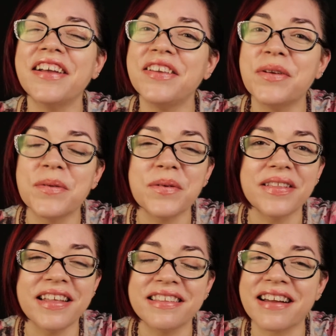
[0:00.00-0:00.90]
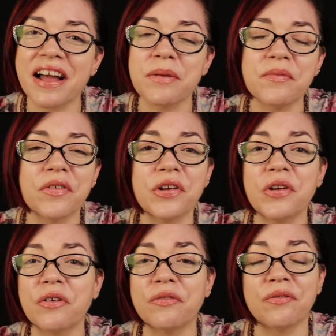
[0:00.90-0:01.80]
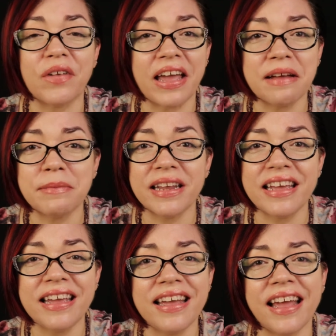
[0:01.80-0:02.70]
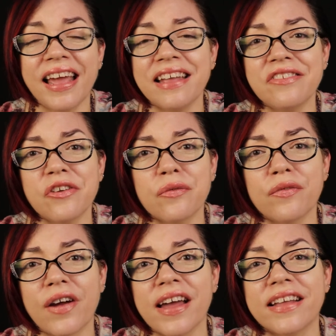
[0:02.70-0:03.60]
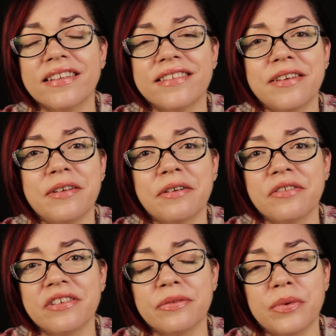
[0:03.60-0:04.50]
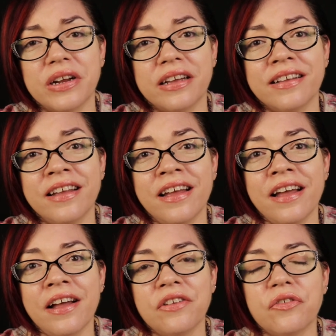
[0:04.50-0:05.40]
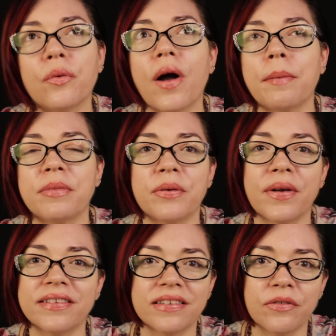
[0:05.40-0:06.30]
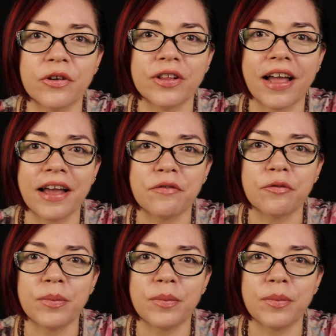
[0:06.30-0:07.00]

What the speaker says: You need time for your family and your friends. You don't just want to drop the rest of your life